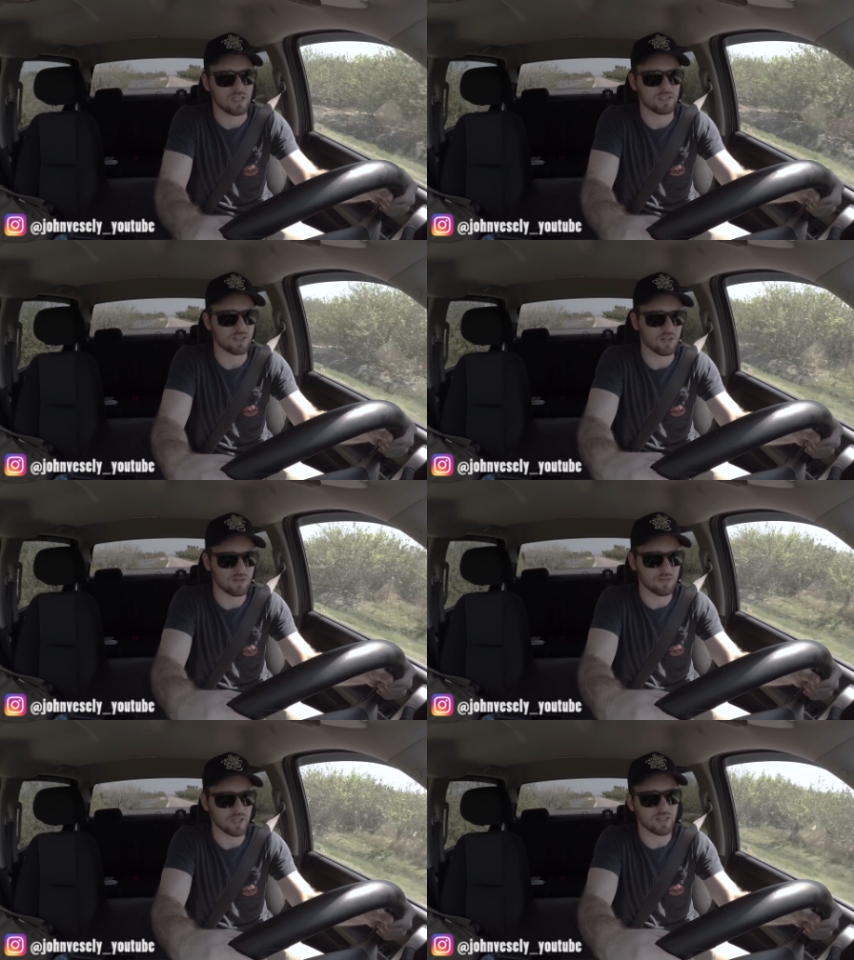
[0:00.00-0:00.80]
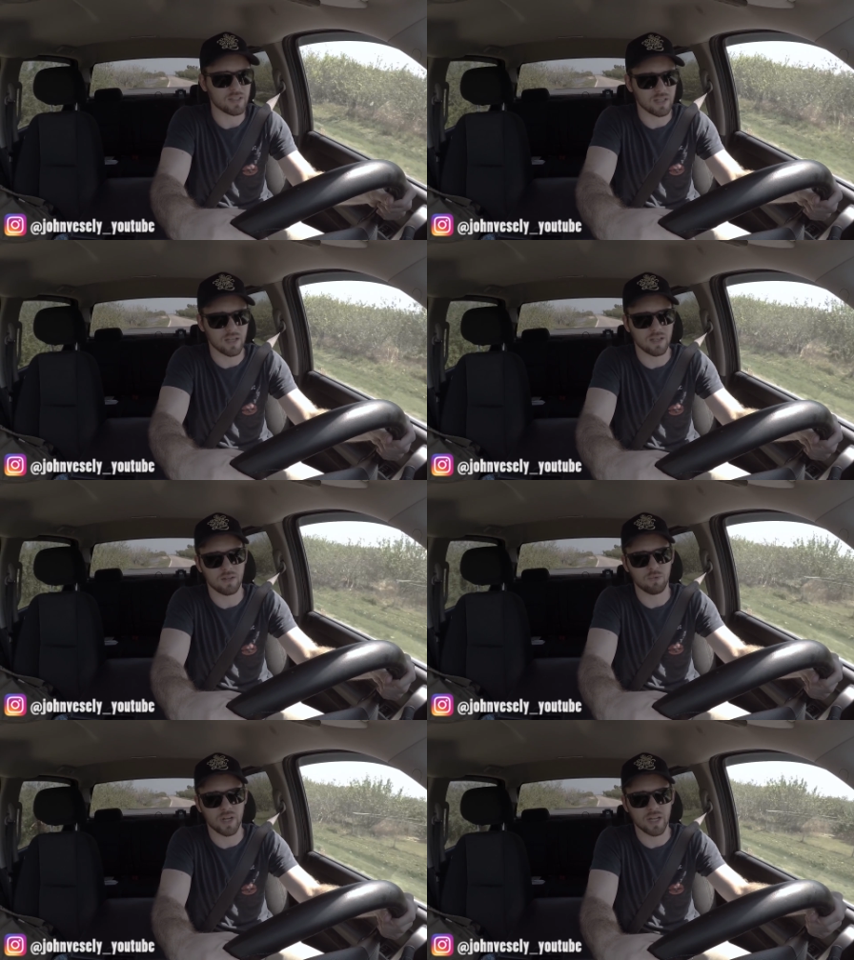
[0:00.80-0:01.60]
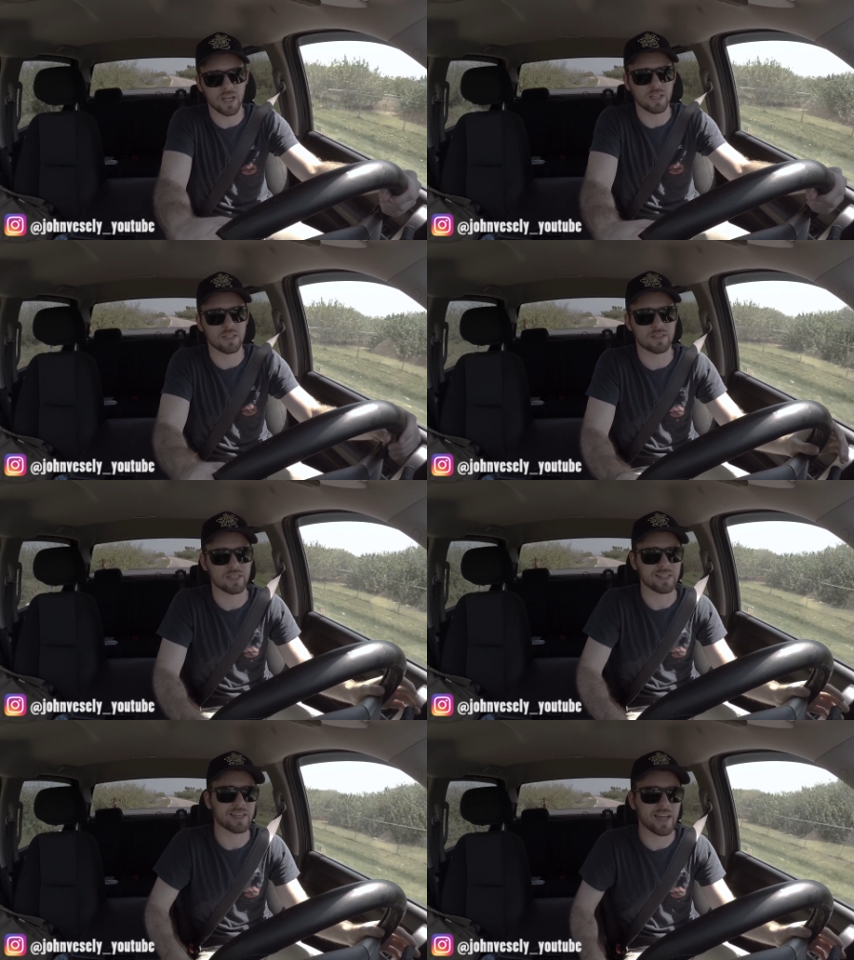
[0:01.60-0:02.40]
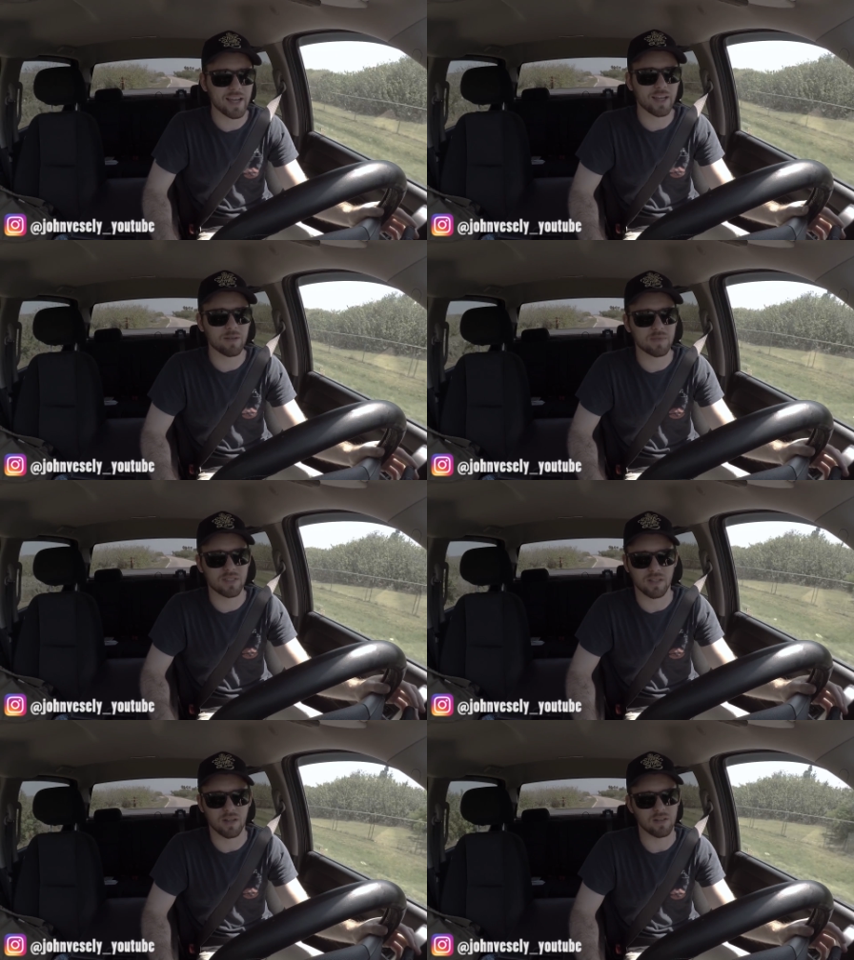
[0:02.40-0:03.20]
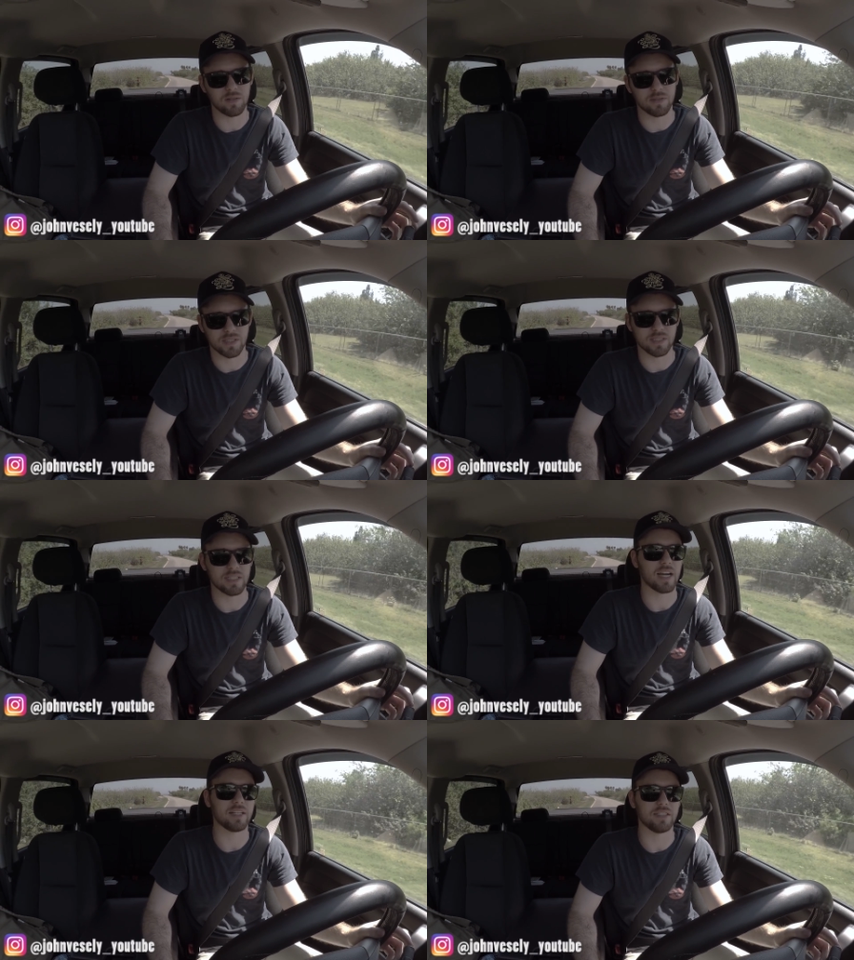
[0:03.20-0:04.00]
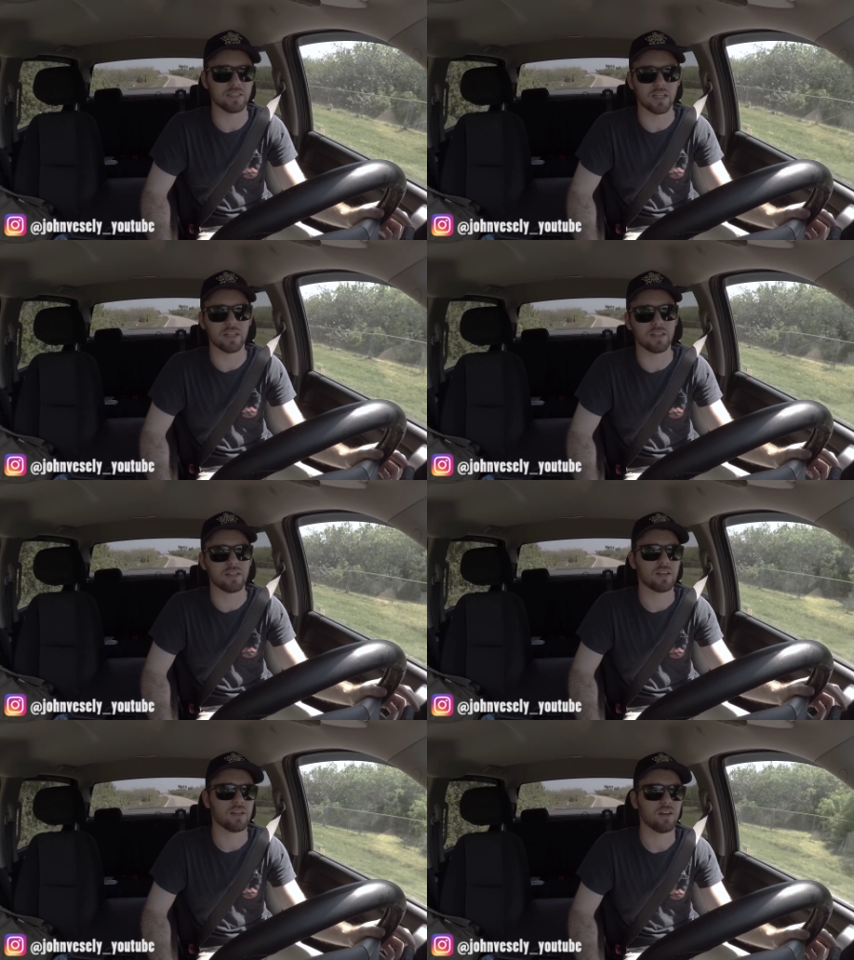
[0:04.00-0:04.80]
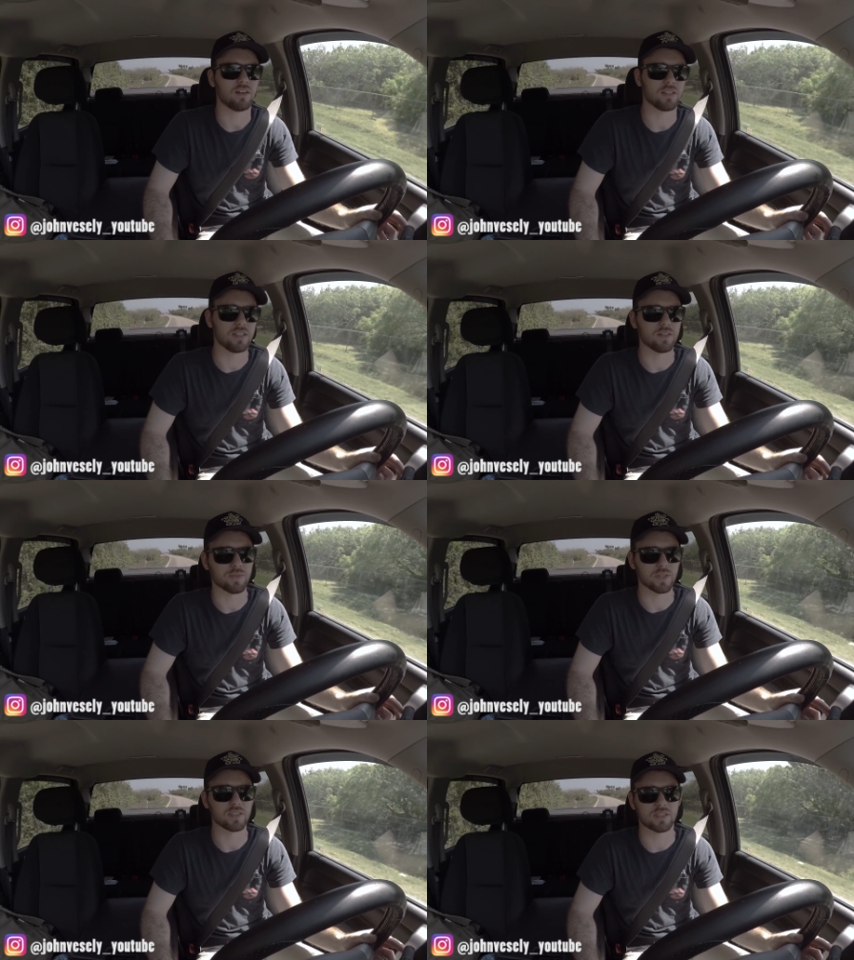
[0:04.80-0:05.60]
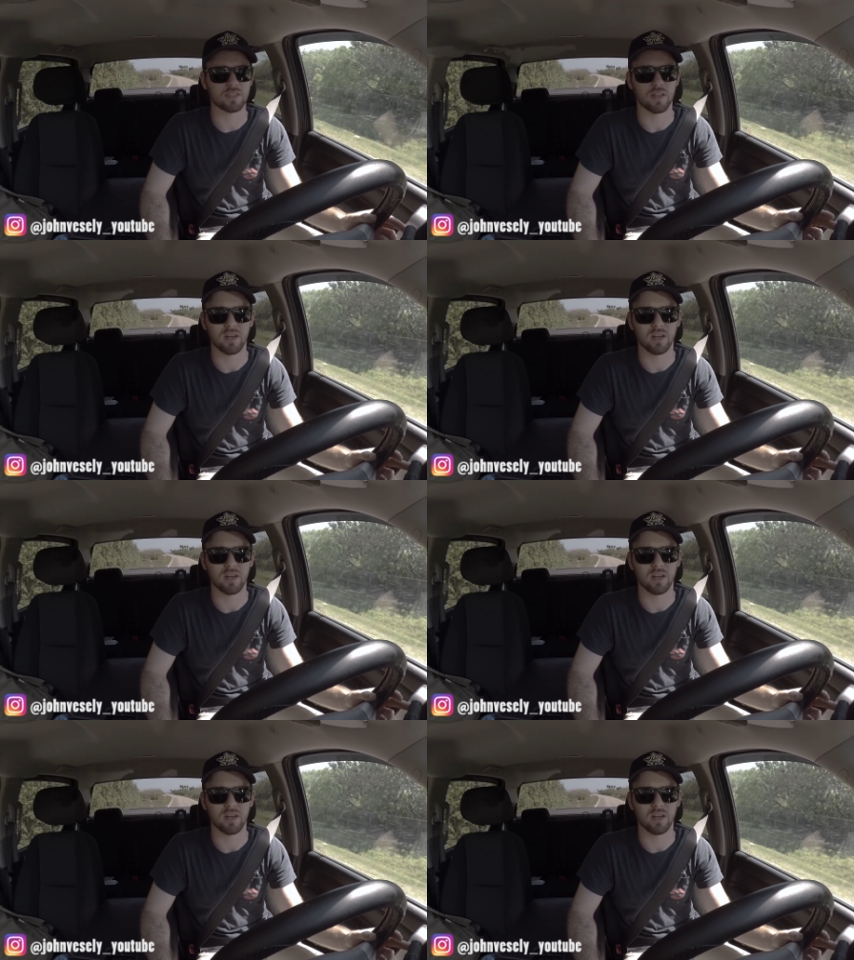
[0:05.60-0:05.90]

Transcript: So, like, when I got this thing cammed, oh, it was night and day on the difference.